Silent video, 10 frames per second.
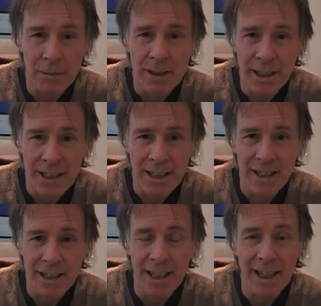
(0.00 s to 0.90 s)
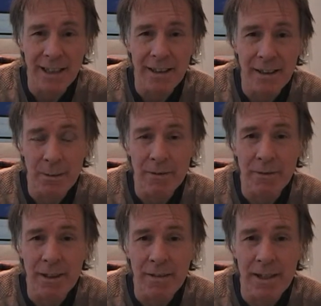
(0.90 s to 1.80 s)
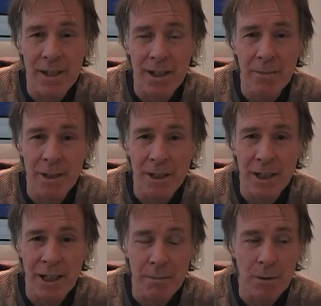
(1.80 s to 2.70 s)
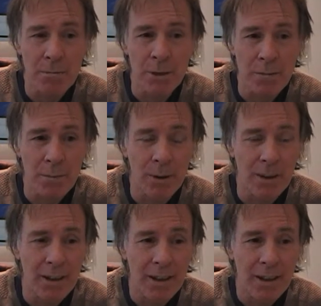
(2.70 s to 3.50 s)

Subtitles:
of days later I had another one very, very similar to this, but much more